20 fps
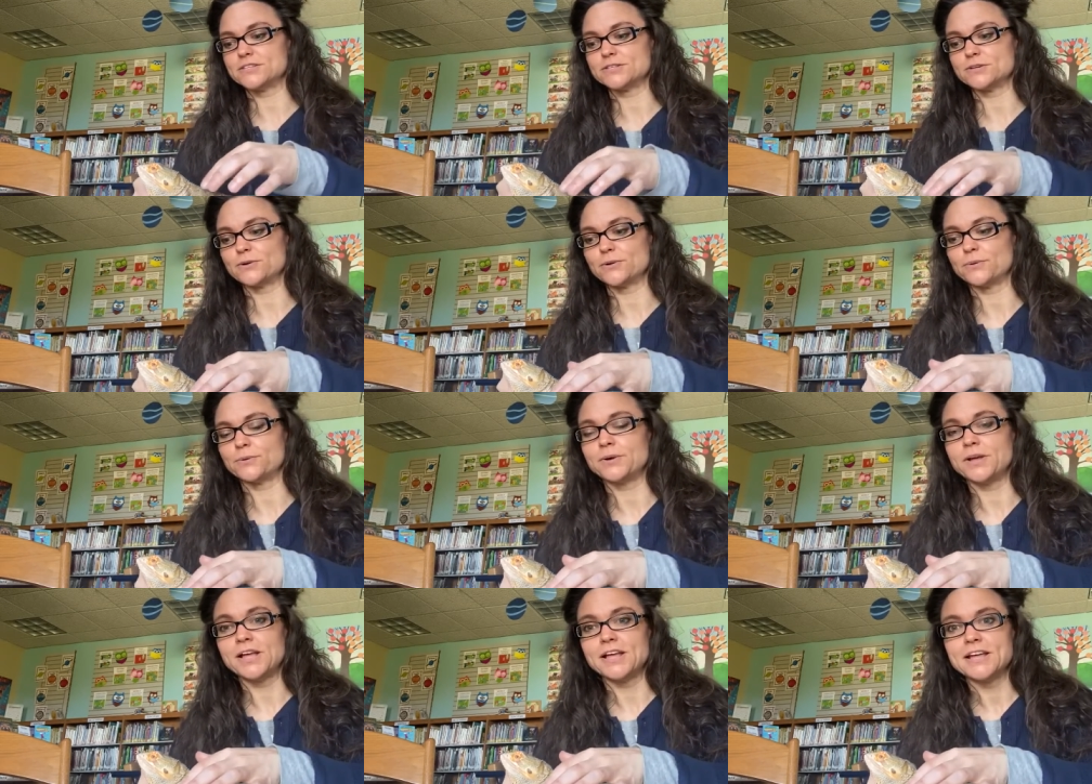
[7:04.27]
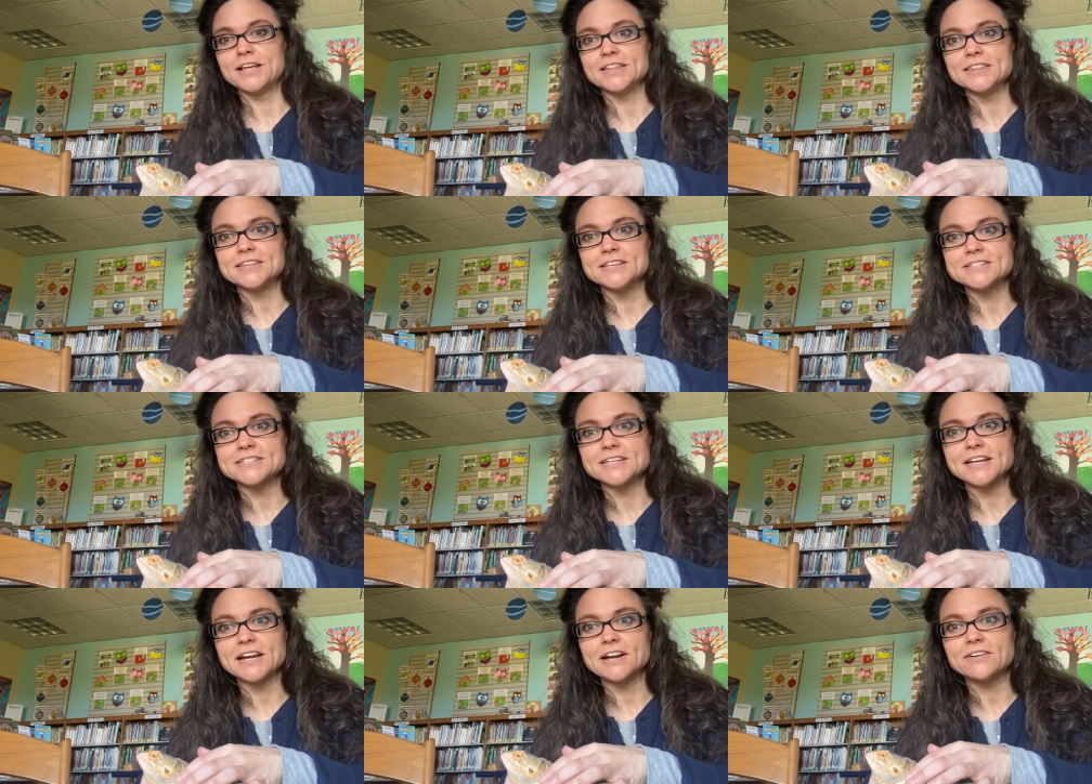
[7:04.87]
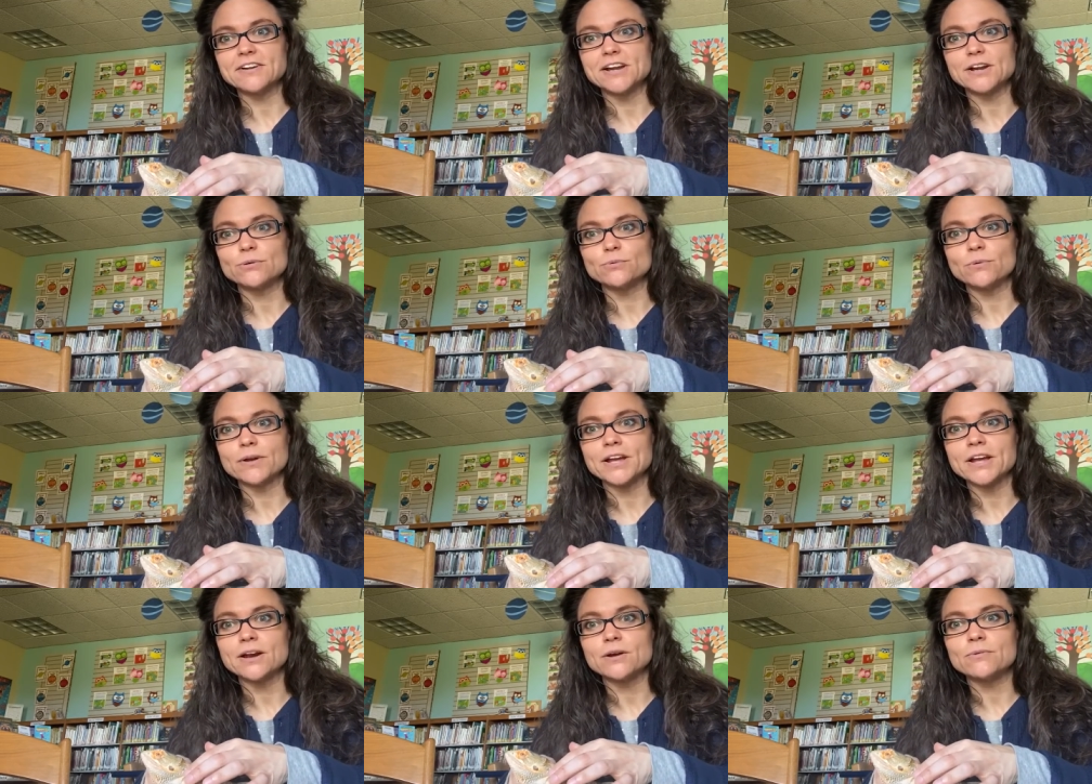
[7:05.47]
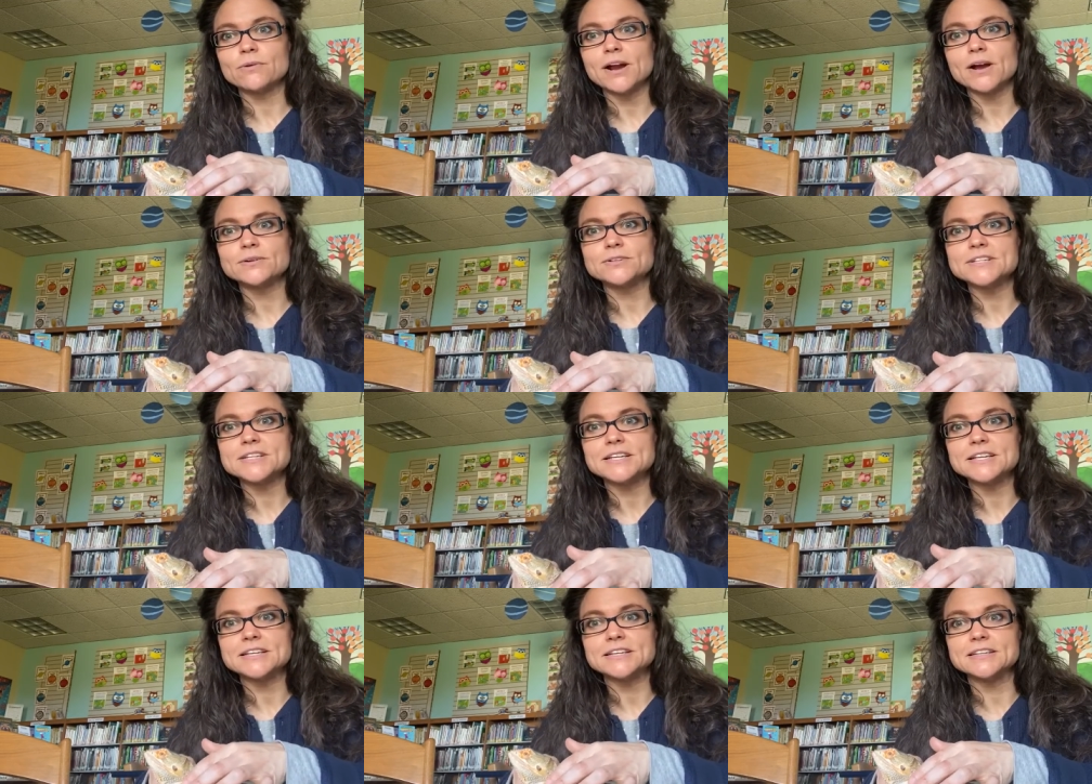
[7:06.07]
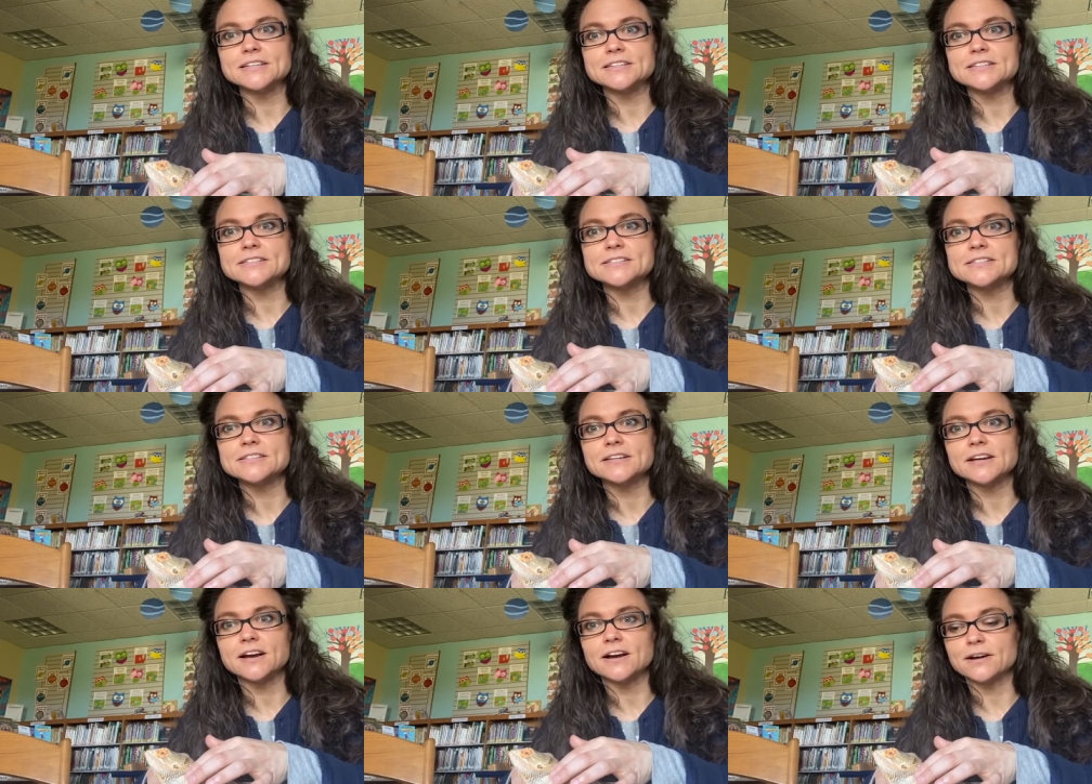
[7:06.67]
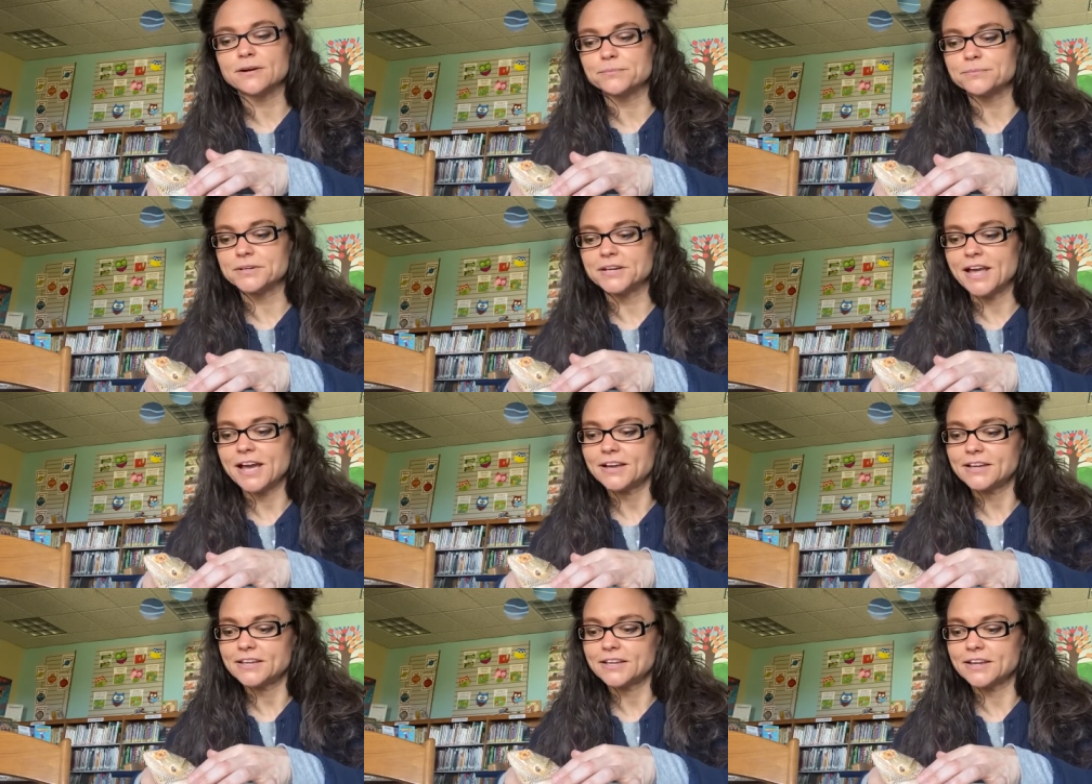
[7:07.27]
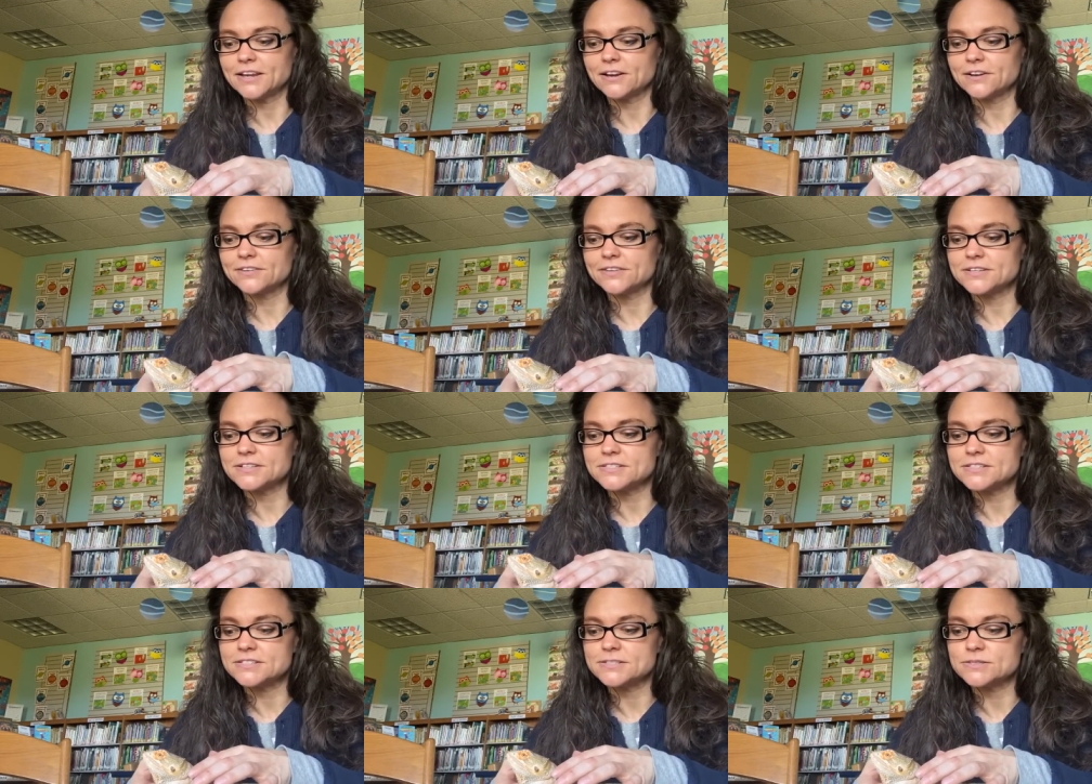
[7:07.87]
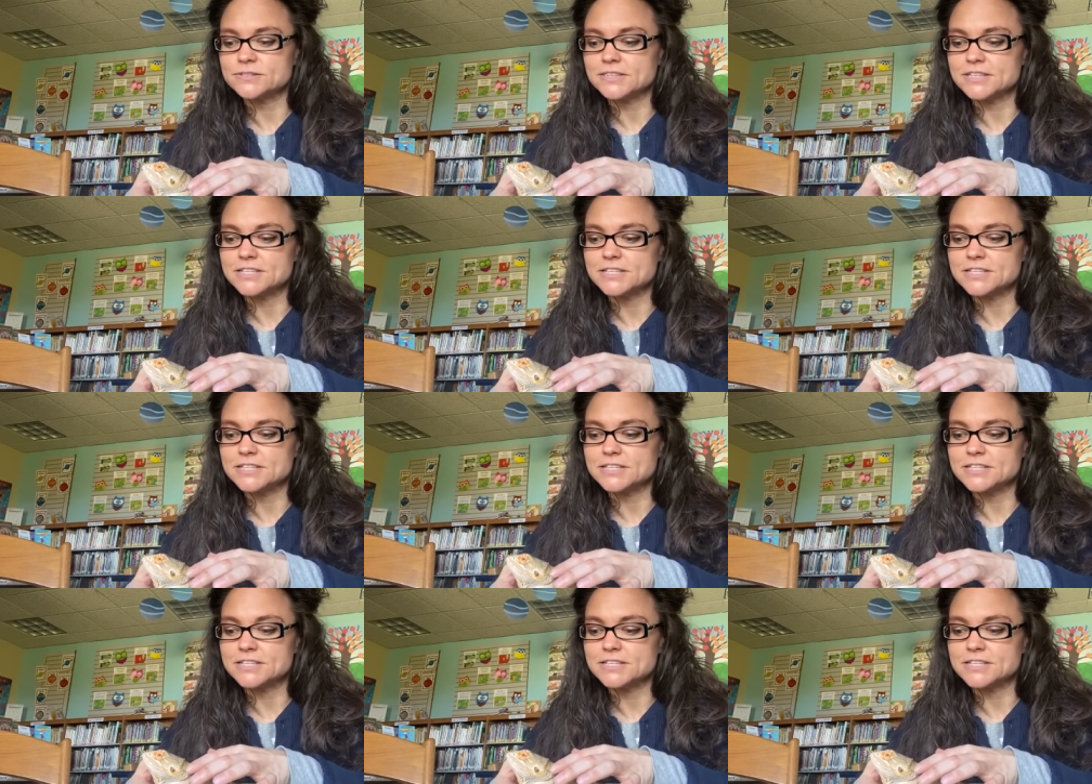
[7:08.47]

So this area right around his um, neck here, this, is,